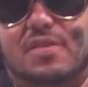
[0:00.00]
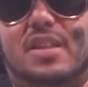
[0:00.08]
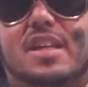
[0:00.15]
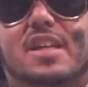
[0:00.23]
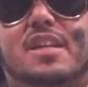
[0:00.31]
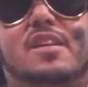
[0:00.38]

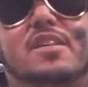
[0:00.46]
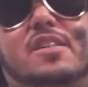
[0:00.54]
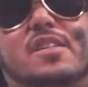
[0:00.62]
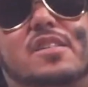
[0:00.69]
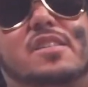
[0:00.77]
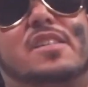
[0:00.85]
the
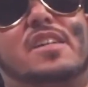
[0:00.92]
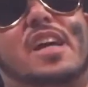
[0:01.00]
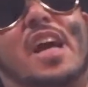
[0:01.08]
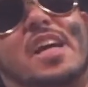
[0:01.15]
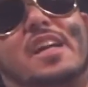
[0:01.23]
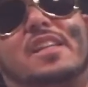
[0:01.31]

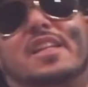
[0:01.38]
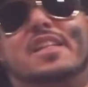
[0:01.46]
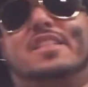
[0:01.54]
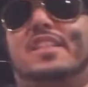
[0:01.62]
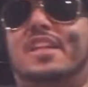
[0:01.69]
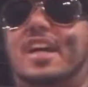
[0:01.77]

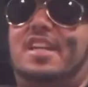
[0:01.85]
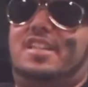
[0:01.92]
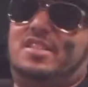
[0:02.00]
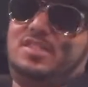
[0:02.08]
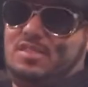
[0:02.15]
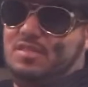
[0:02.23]
accolades that I
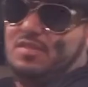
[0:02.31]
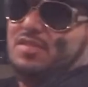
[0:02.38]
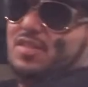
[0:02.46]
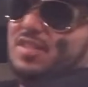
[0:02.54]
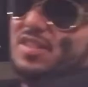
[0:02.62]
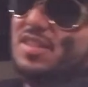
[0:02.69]
deserve
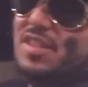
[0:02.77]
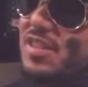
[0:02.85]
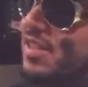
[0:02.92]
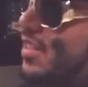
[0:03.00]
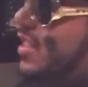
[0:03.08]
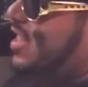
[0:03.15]

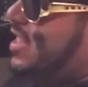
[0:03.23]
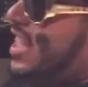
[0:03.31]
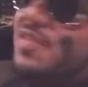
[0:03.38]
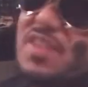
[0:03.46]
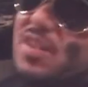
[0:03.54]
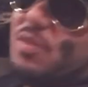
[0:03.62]
because
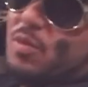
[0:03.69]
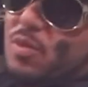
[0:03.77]
they've never won